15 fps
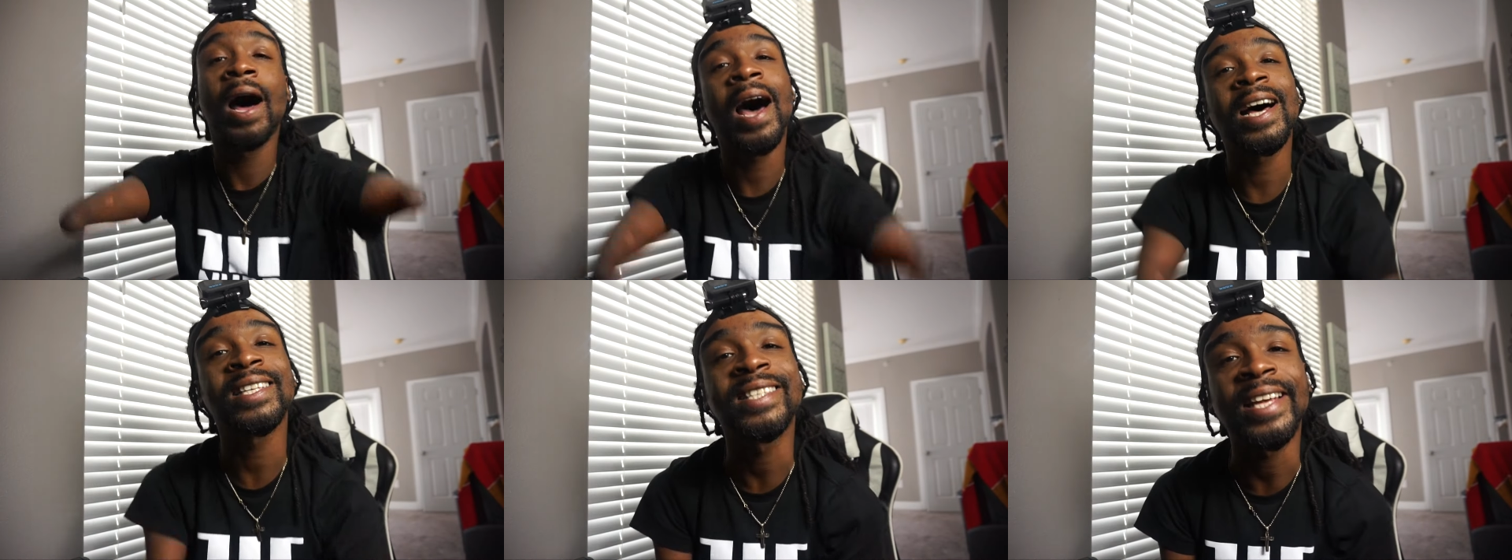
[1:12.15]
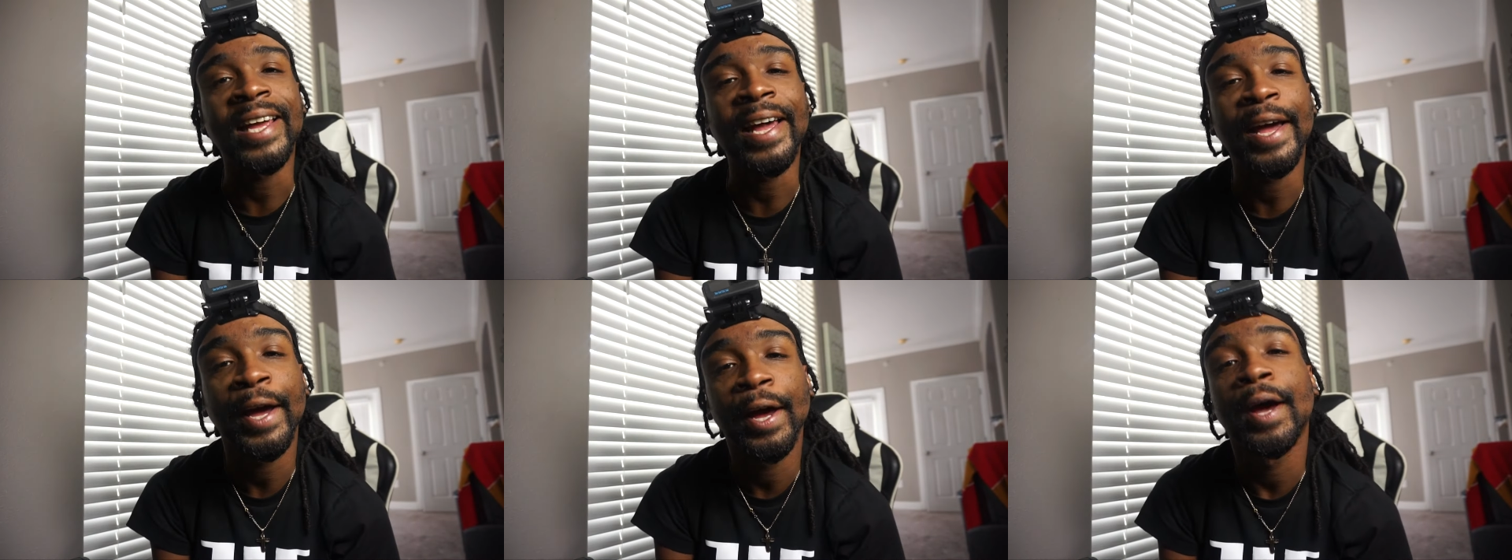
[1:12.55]
I
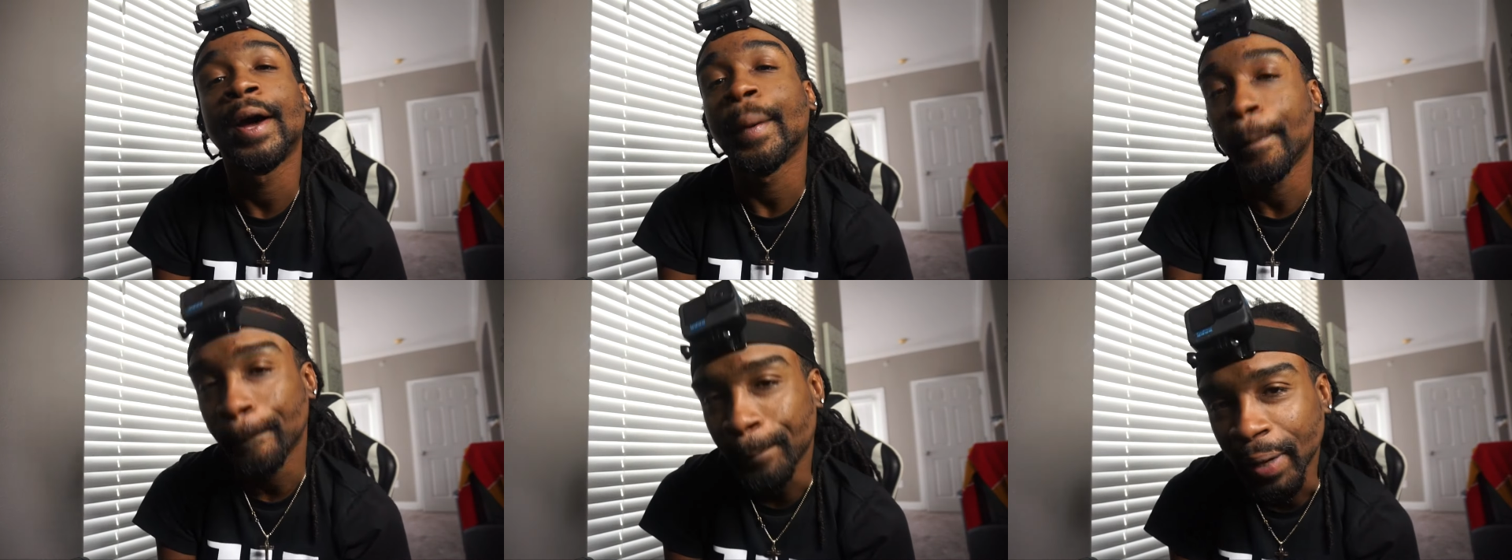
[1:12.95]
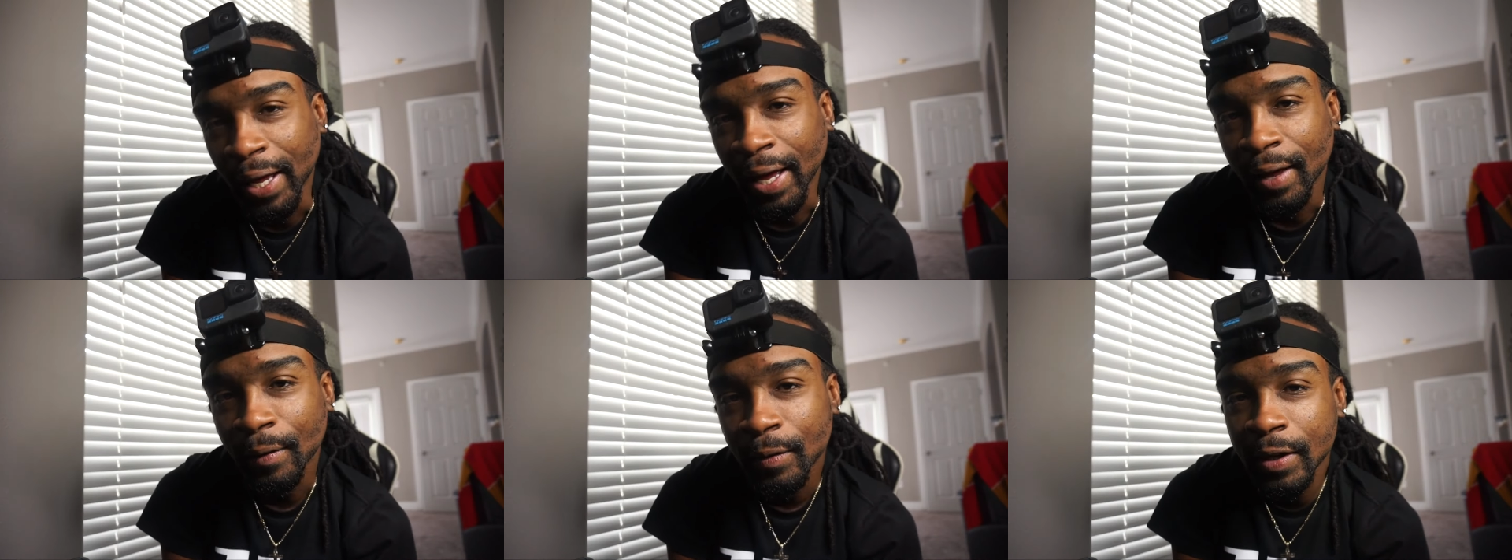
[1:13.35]
said,
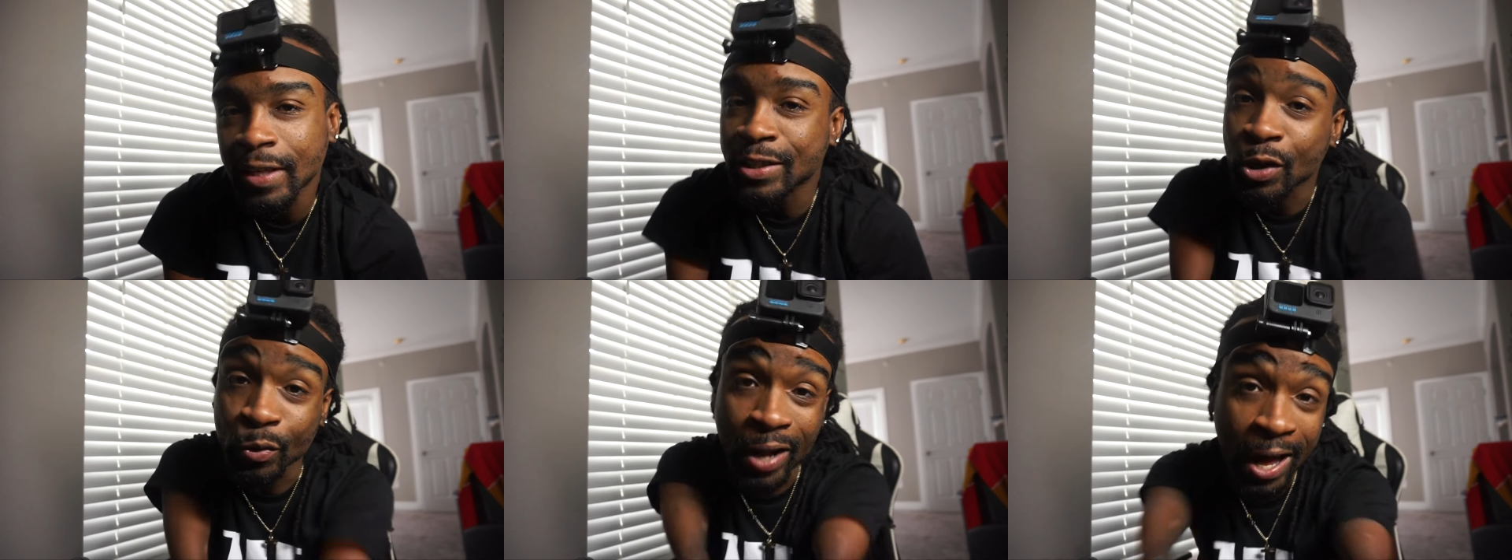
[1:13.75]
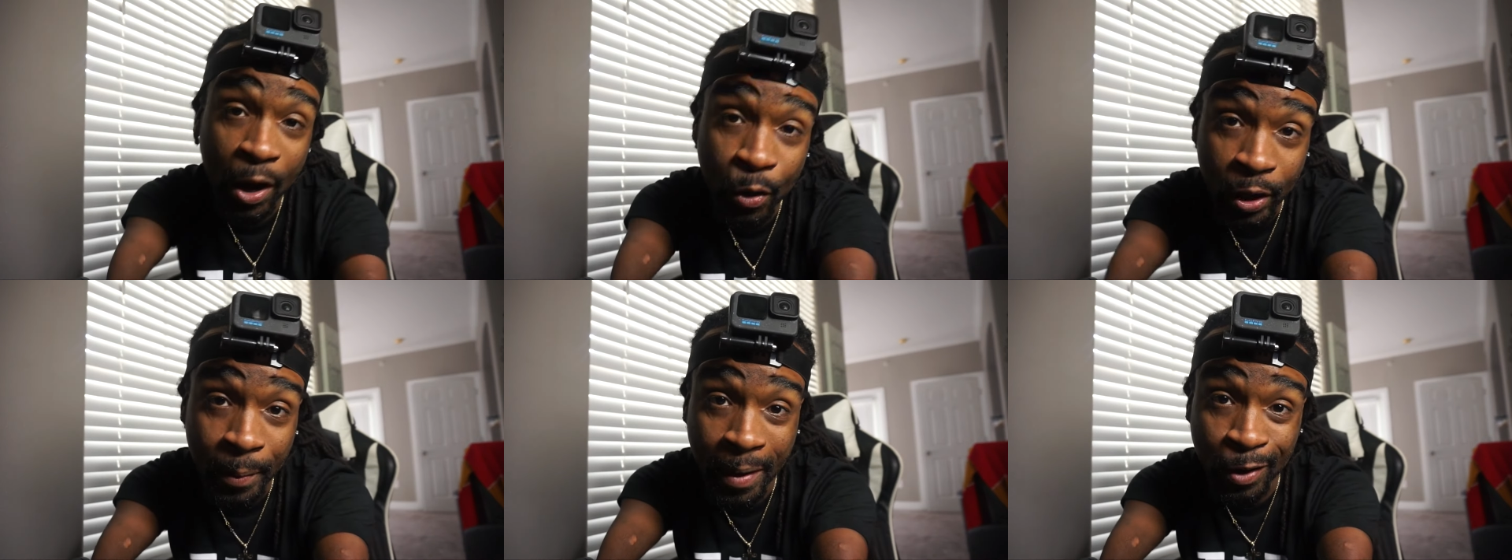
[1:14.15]
bet. So not
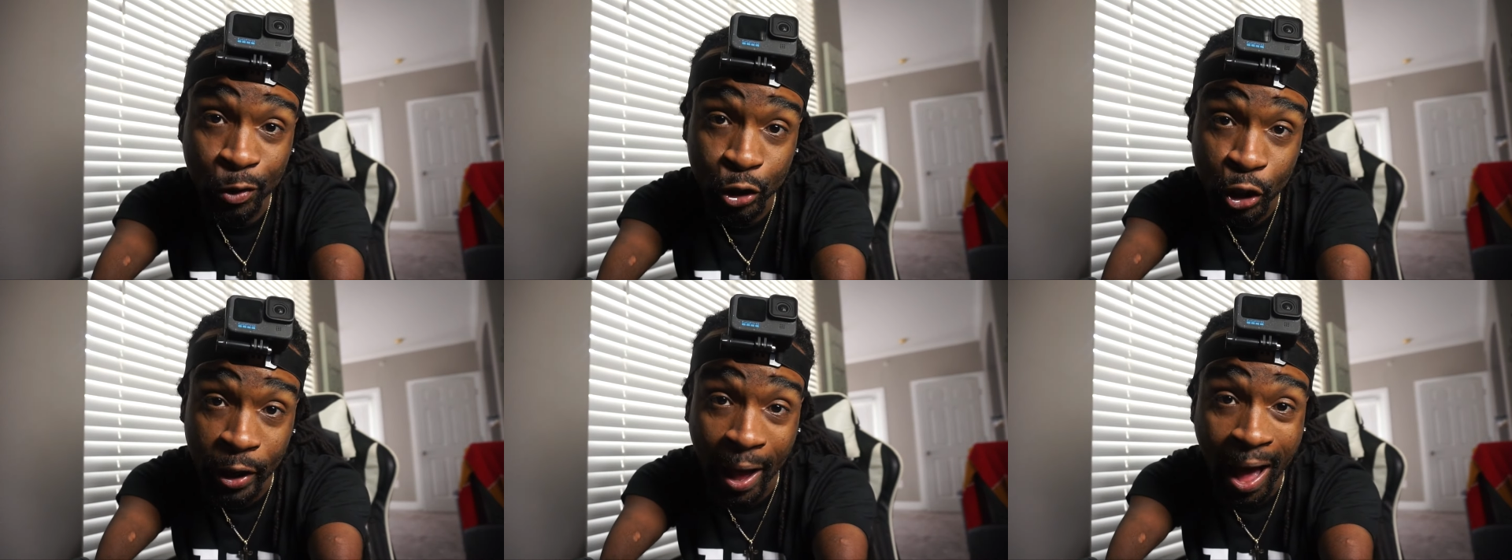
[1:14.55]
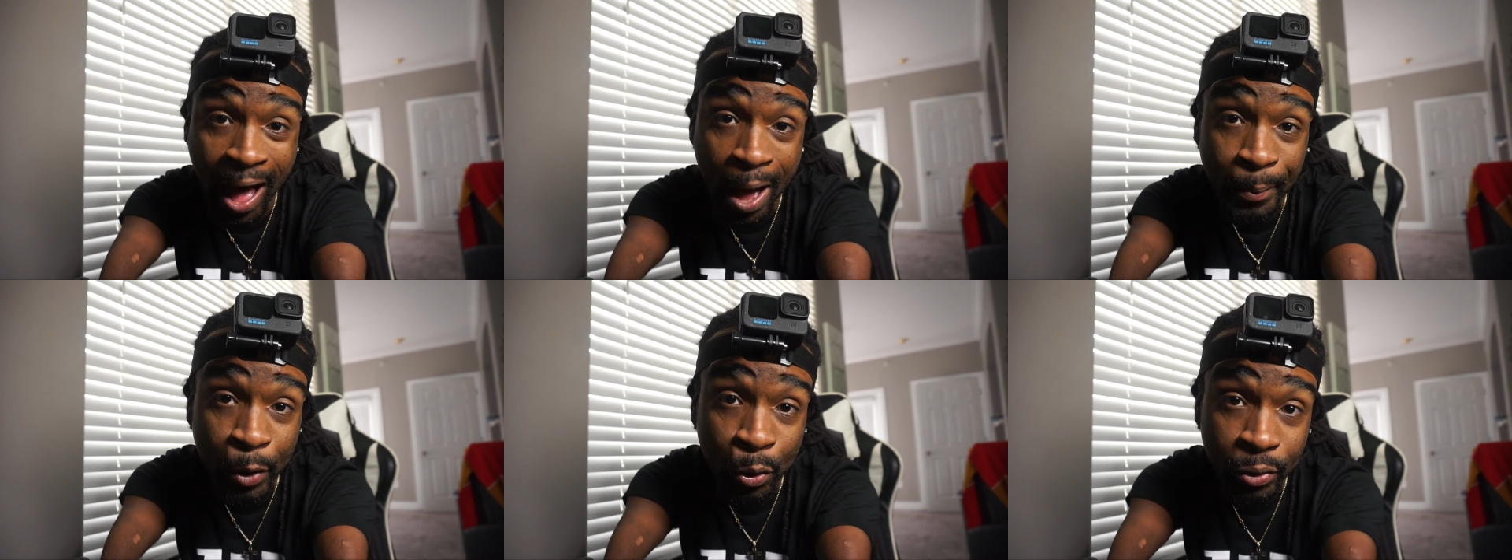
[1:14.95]
only am I gonna show y'all
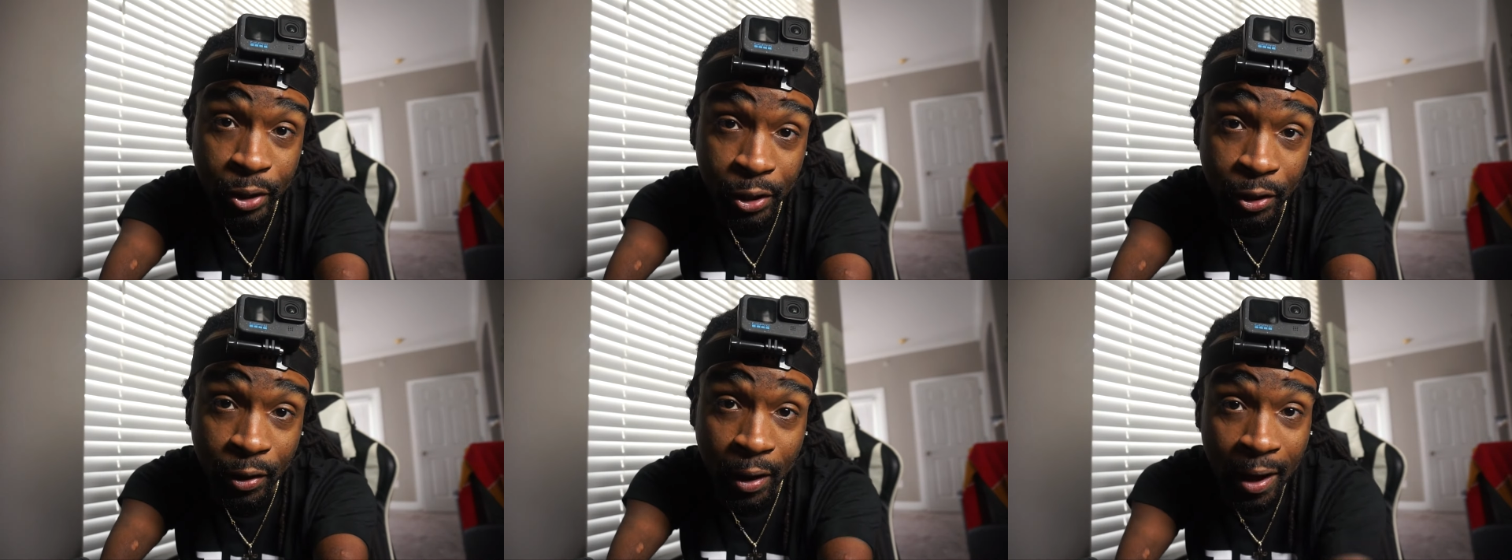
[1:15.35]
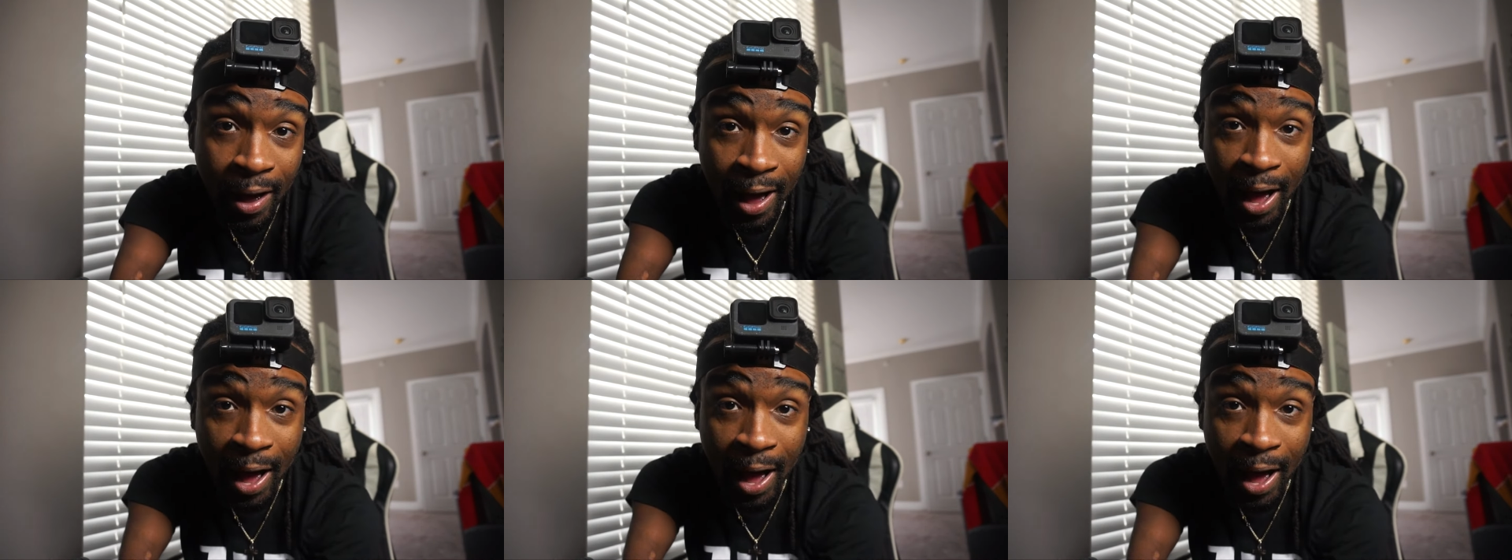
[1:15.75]
how I'm gonna cook,